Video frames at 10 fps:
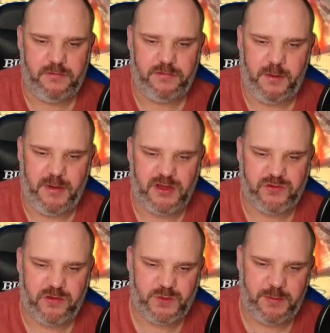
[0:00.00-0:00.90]
from our
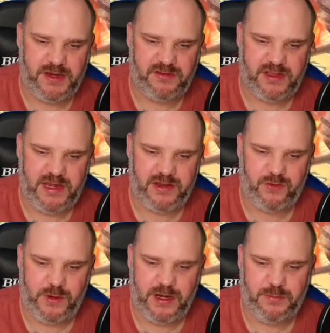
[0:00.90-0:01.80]
Masteries we managed to get an
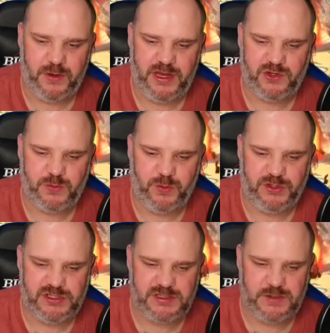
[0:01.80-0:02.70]
extra one up on Hegemon,
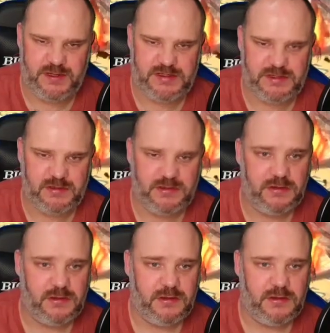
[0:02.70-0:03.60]
which is nice.
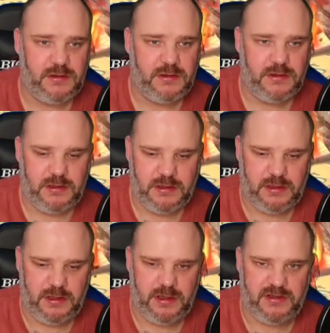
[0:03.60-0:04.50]

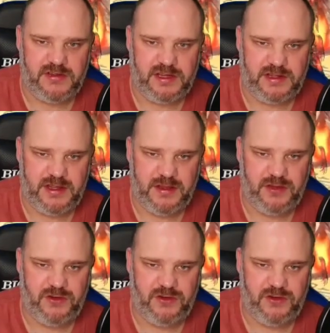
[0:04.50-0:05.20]
Let's take down their